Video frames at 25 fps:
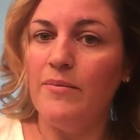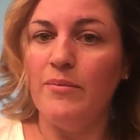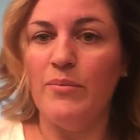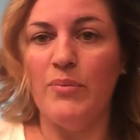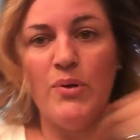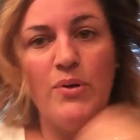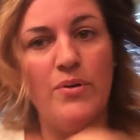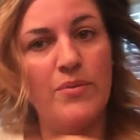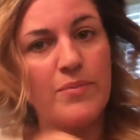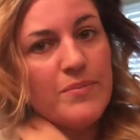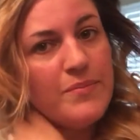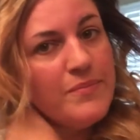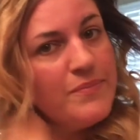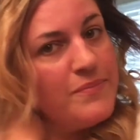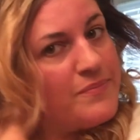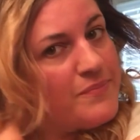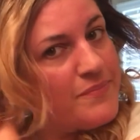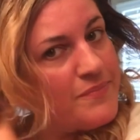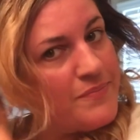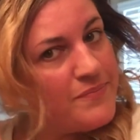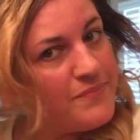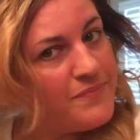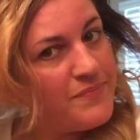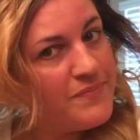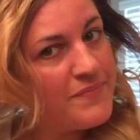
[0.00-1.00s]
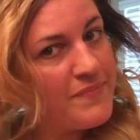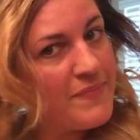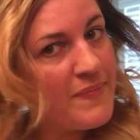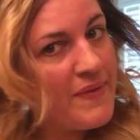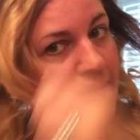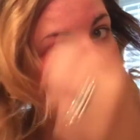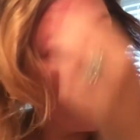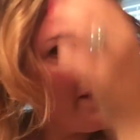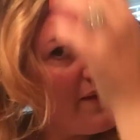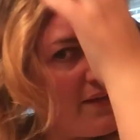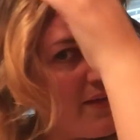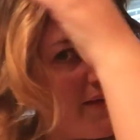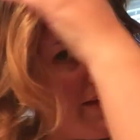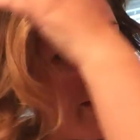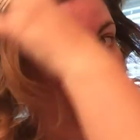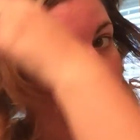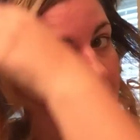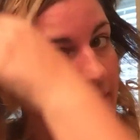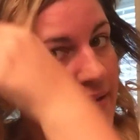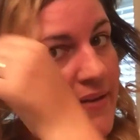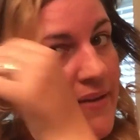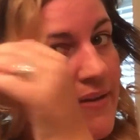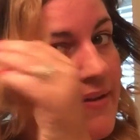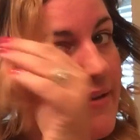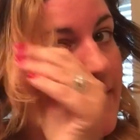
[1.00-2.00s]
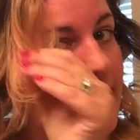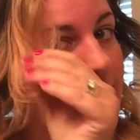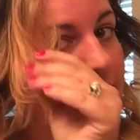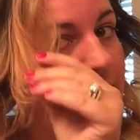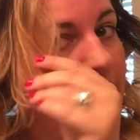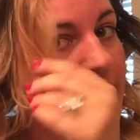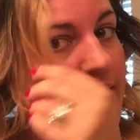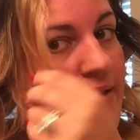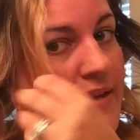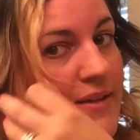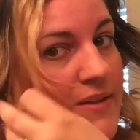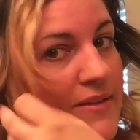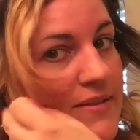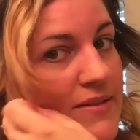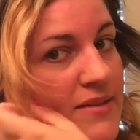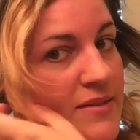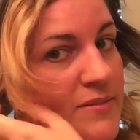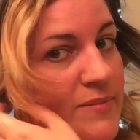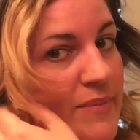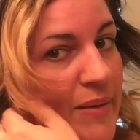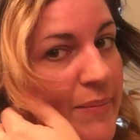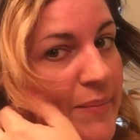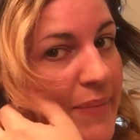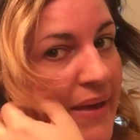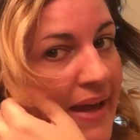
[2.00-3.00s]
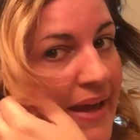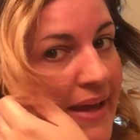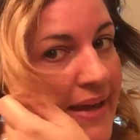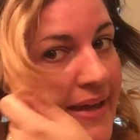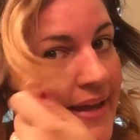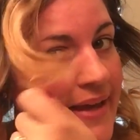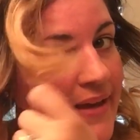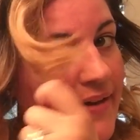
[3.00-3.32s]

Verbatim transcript: Boom. Okay, now this is my bang